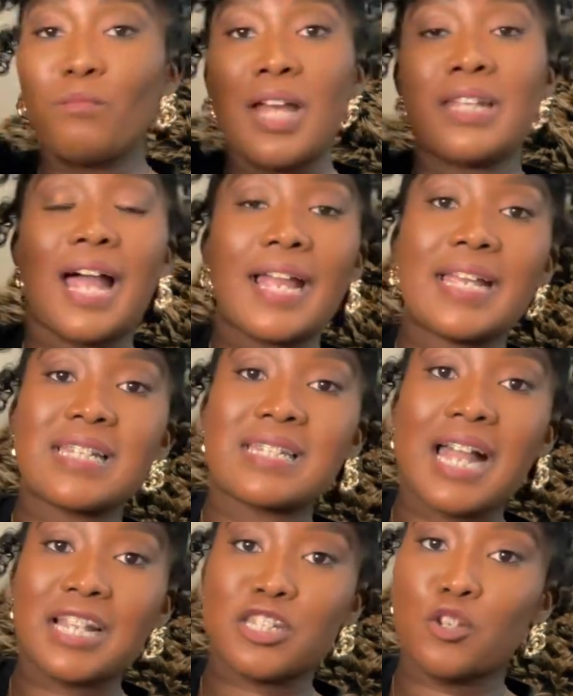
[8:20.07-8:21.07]
Like, it's
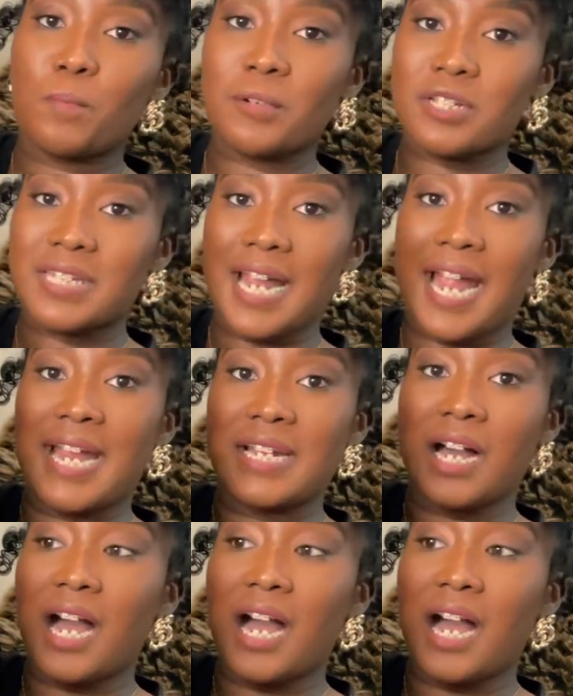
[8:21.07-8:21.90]
not super stained